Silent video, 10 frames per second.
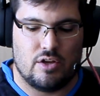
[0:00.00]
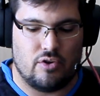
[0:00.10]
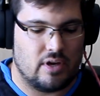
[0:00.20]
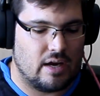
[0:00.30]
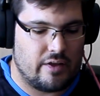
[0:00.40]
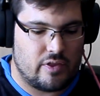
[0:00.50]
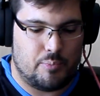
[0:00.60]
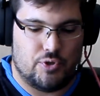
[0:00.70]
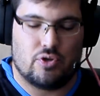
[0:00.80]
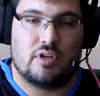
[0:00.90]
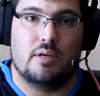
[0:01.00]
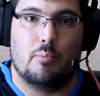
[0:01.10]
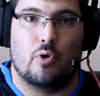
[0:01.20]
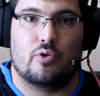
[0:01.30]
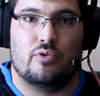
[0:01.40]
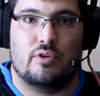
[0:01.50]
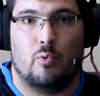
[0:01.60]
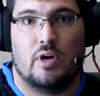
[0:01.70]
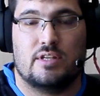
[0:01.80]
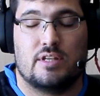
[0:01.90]
You can either put your keyboard on the
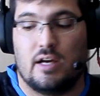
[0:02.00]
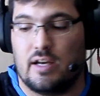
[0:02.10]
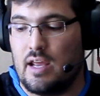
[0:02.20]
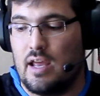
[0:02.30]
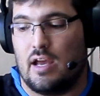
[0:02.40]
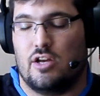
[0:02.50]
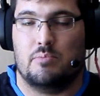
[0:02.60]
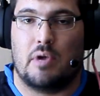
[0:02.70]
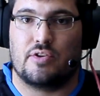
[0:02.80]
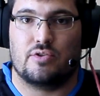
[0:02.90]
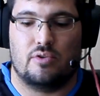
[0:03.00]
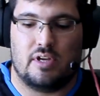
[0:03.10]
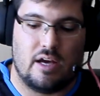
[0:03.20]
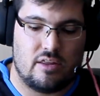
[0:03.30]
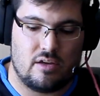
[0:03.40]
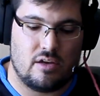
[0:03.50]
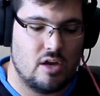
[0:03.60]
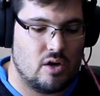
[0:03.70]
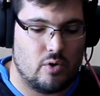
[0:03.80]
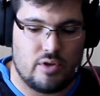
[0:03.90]
one side and your mouse on the other,
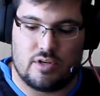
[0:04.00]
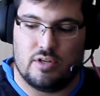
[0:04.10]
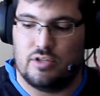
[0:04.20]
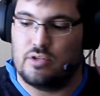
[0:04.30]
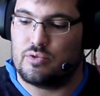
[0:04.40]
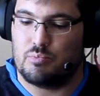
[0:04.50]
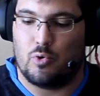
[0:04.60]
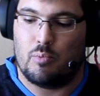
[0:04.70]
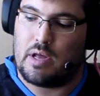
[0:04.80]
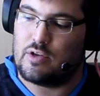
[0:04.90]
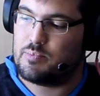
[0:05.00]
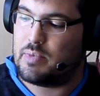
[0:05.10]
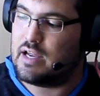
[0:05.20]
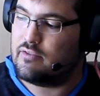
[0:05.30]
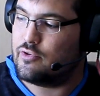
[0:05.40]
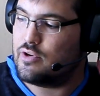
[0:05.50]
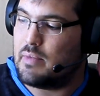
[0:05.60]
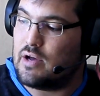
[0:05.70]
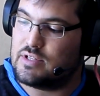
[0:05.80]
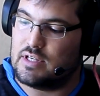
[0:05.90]
or you can use more mouse pad for your
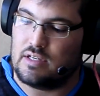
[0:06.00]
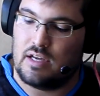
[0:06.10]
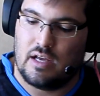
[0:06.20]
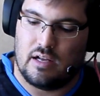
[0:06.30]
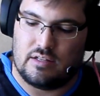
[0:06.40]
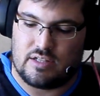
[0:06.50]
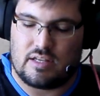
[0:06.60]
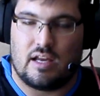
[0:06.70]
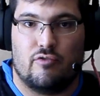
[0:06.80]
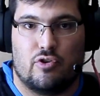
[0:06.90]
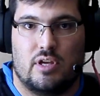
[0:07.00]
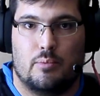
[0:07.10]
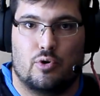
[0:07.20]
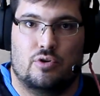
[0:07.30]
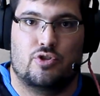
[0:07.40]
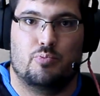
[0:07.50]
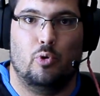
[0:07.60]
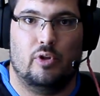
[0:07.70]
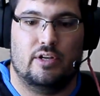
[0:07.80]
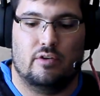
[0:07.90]
mouse and just have your keyboard on the
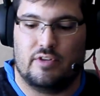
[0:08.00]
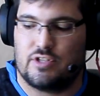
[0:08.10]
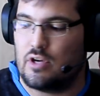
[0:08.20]
small end of it.